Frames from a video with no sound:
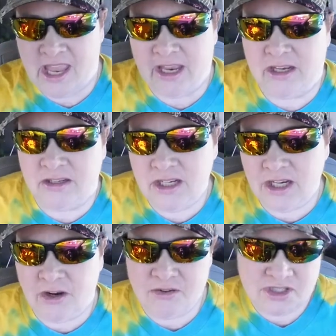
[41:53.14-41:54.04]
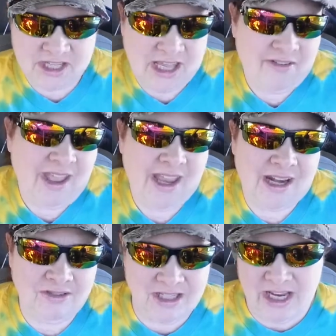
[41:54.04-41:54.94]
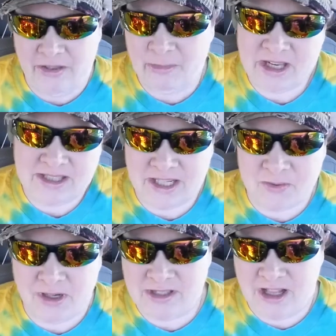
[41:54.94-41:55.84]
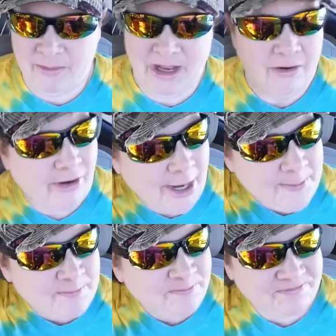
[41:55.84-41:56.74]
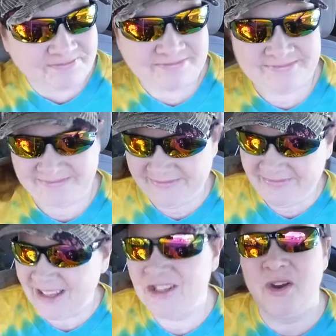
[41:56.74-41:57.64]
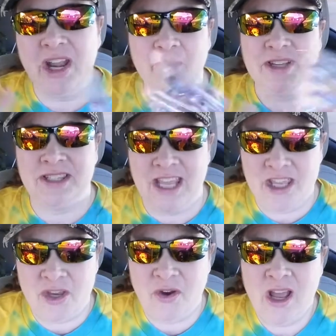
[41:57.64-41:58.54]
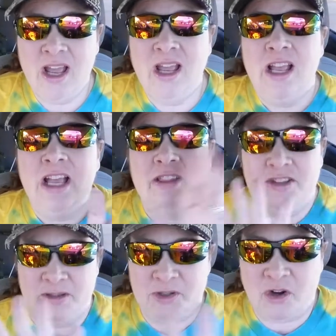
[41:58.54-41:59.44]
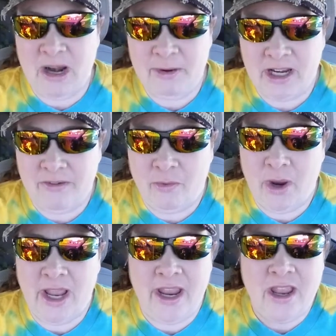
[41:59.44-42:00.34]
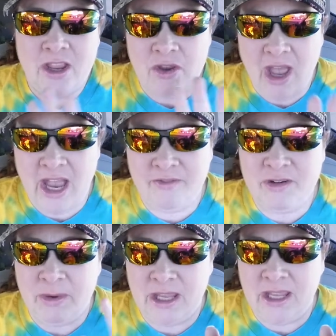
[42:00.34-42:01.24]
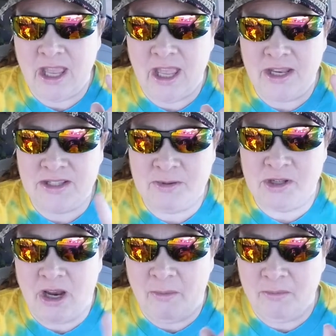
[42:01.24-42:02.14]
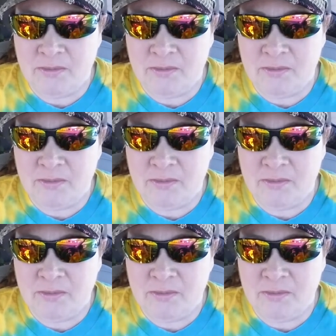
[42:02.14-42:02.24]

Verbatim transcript: and, you know, just kind of hanging out together because that's what it's all about, right? So, anyways, thank you. The subscriber giveaway, you have to be a, subs a